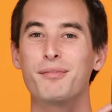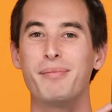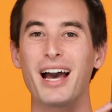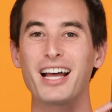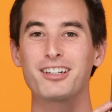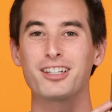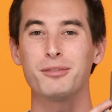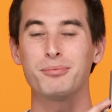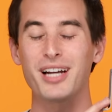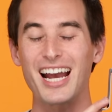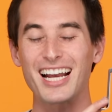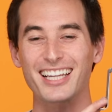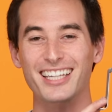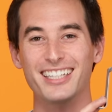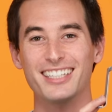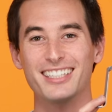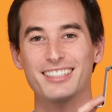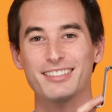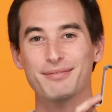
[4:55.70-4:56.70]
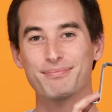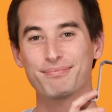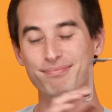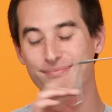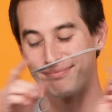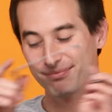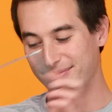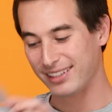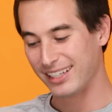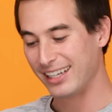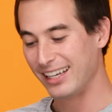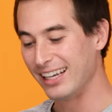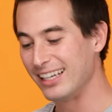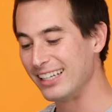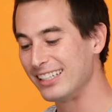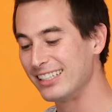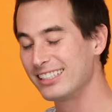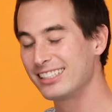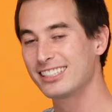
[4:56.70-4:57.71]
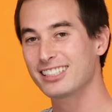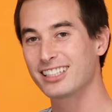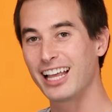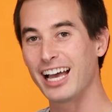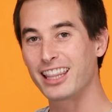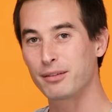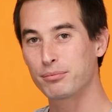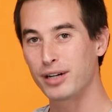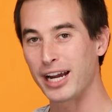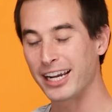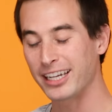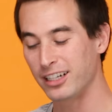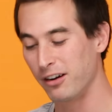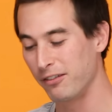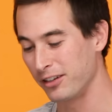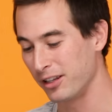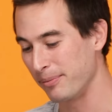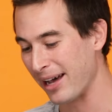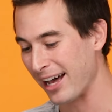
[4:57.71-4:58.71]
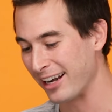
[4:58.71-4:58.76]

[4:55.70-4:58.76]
the battery bracket. Slide the bracket over the